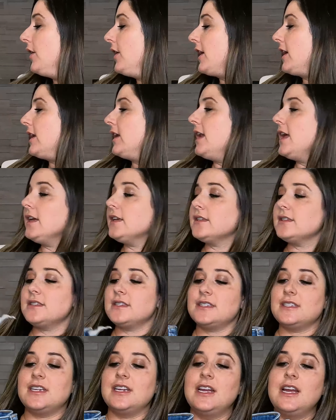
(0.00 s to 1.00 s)
All right,
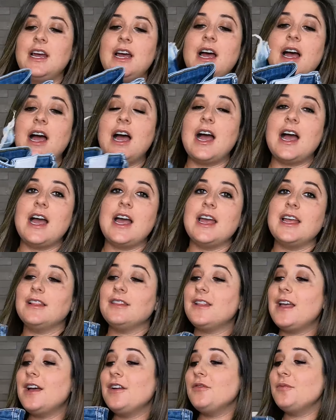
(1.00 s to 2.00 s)
next, I
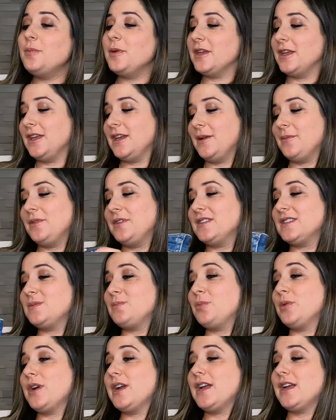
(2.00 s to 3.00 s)
love picking up
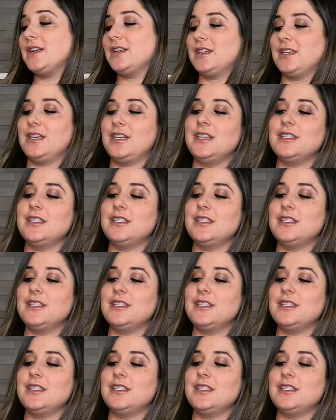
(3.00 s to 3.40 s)
this brand.